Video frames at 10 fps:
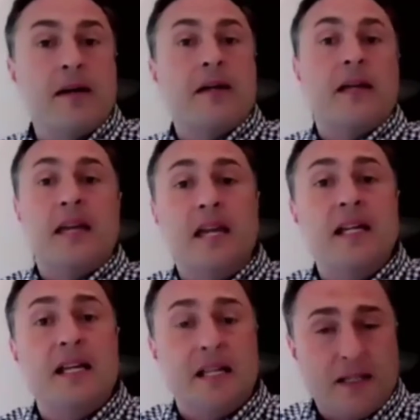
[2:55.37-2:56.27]

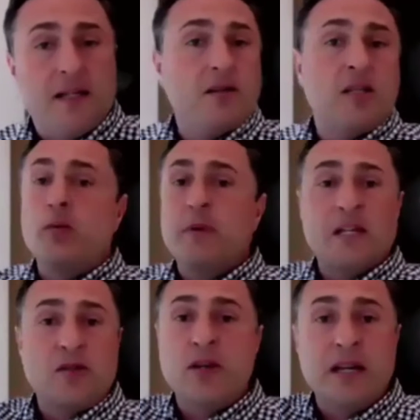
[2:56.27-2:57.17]
heating, so
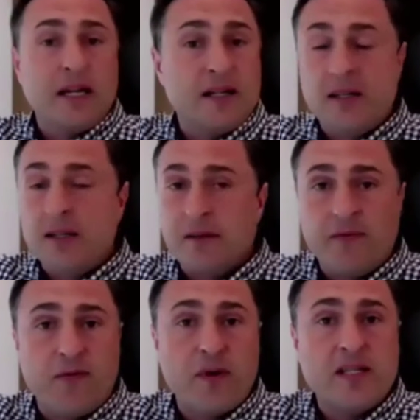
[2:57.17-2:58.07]
because you can get
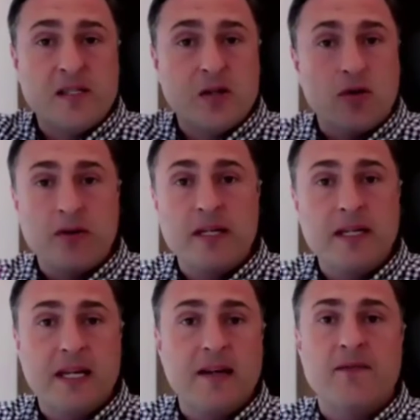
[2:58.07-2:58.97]
free solar
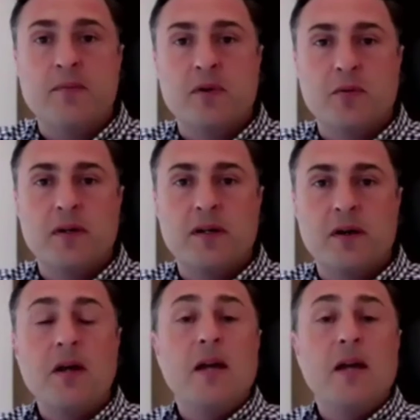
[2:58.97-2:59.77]
heat gain from your window.